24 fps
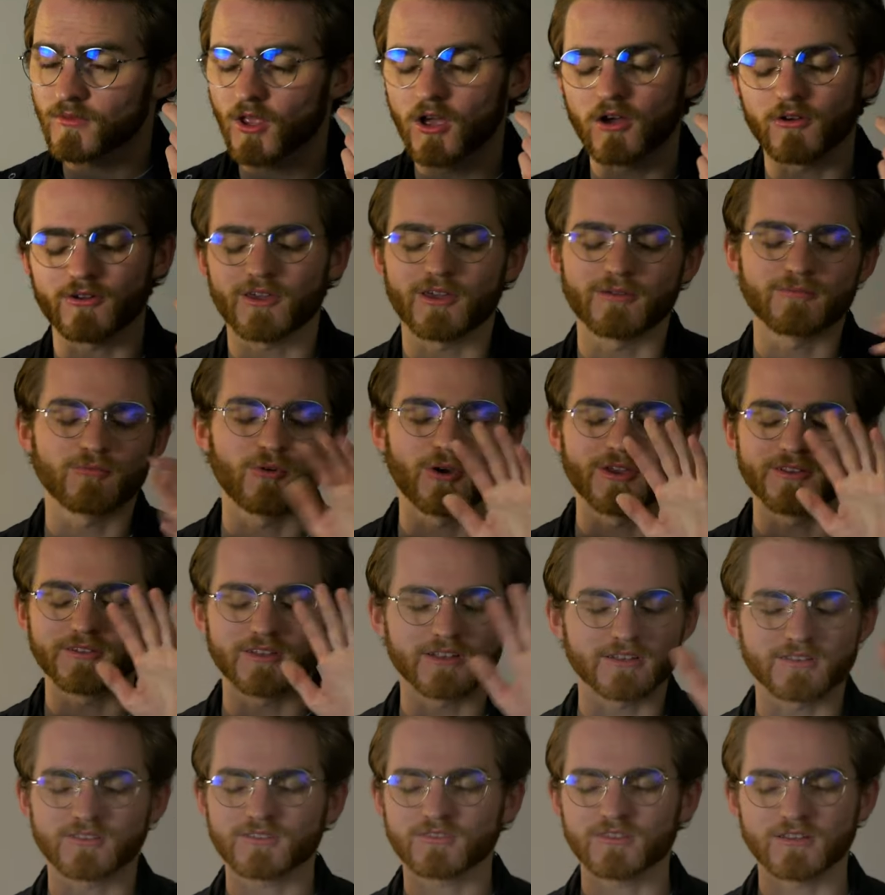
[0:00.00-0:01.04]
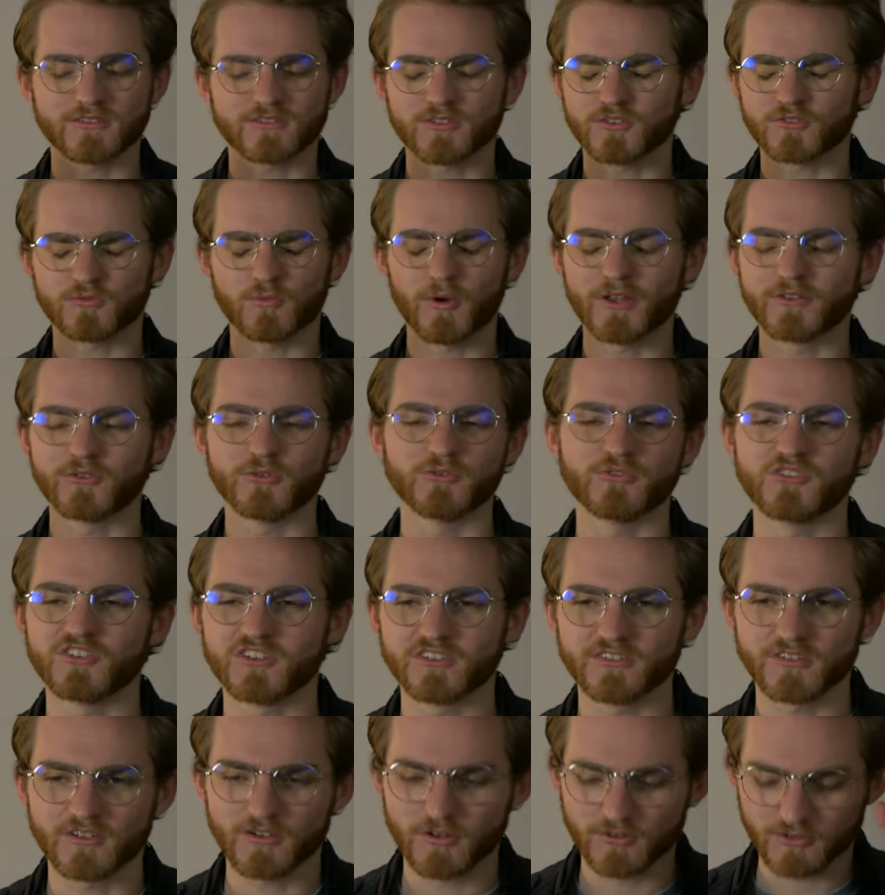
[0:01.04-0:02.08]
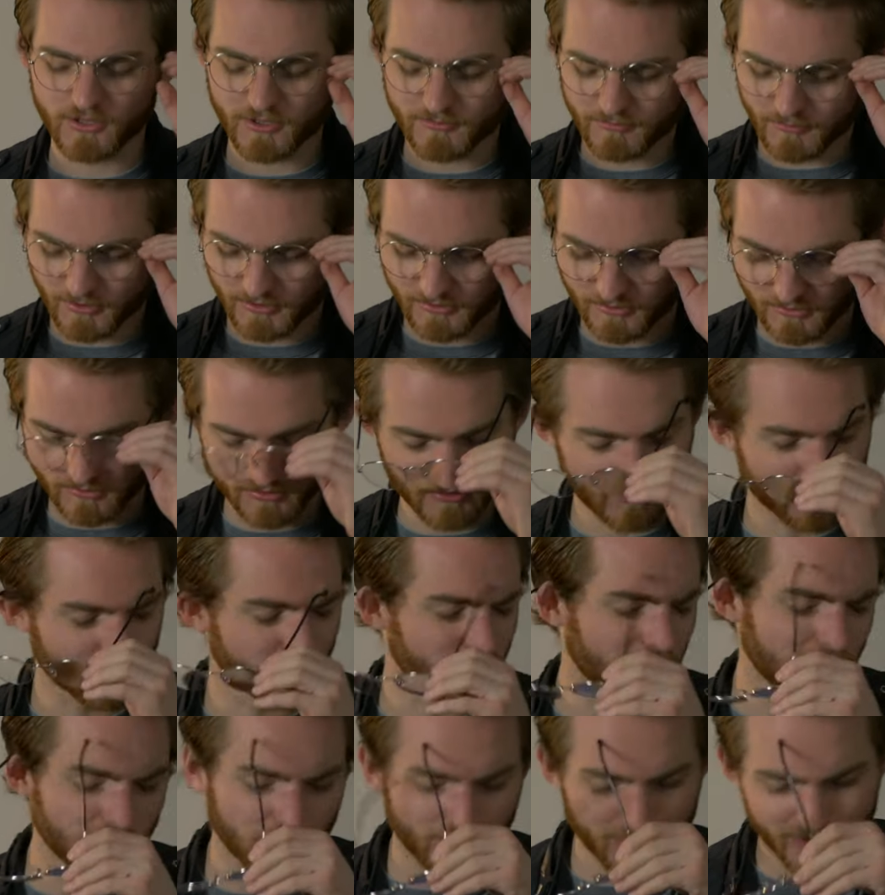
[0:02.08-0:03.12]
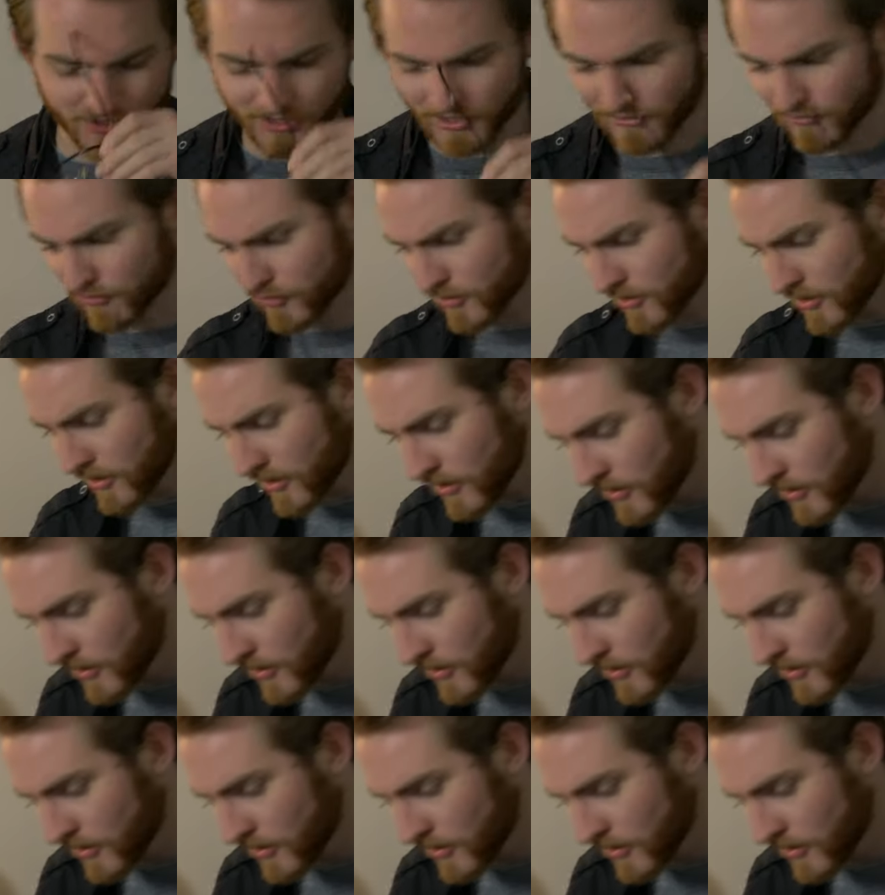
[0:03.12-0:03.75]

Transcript: Okay, wait, that's that's just way too cheesy. Hold up, let's let's do something a little bit different.